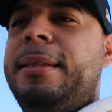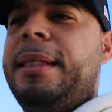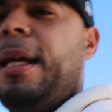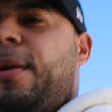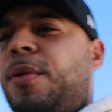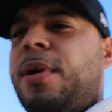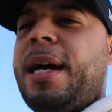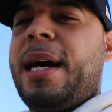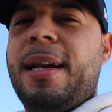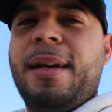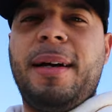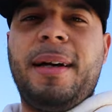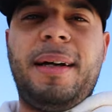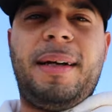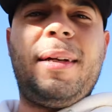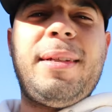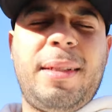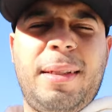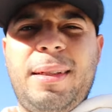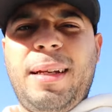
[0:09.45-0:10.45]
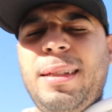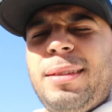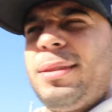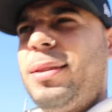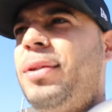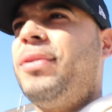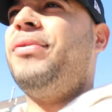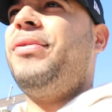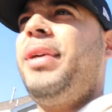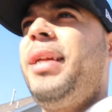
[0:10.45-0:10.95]
Today we got a
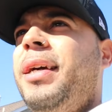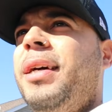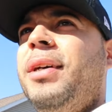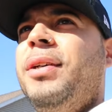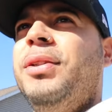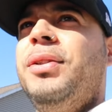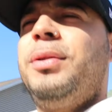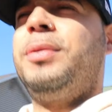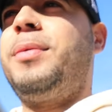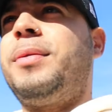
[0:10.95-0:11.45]
nice little video.